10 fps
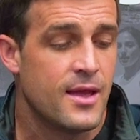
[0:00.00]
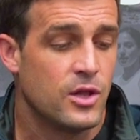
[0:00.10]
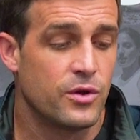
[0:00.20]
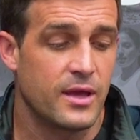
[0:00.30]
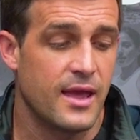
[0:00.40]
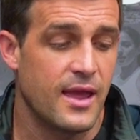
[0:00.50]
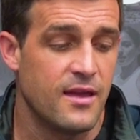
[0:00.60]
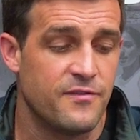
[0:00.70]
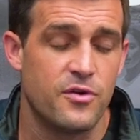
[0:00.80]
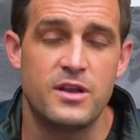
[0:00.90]
Look,
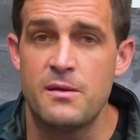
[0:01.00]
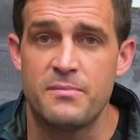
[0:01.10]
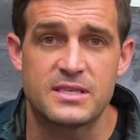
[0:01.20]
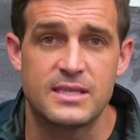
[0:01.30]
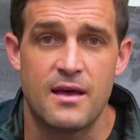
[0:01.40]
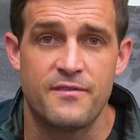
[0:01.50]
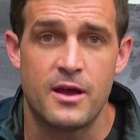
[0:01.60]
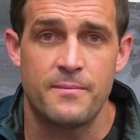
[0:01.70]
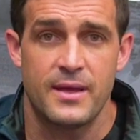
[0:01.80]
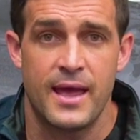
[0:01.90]
if you're a Nimbus
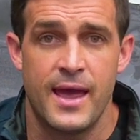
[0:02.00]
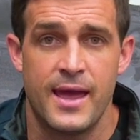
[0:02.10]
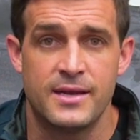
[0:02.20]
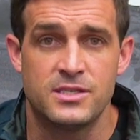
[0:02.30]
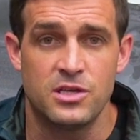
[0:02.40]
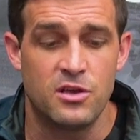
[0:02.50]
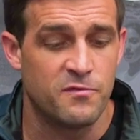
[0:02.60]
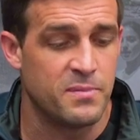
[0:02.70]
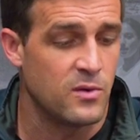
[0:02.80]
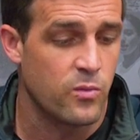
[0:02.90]
lover and
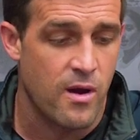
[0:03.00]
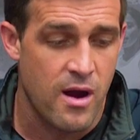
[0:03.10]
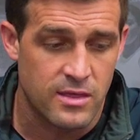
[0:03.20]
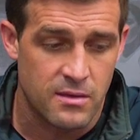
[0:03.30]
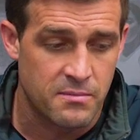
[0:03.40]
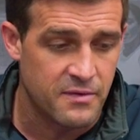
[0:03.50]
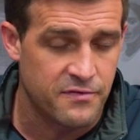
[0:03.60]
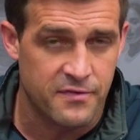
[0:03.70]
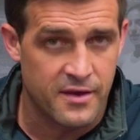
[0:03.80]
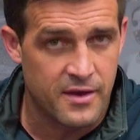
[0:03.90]
you've been wearing them
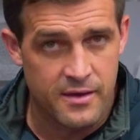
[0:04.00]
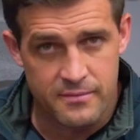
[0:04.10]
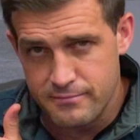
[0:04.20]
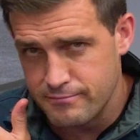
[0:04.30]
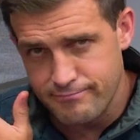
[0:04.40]
for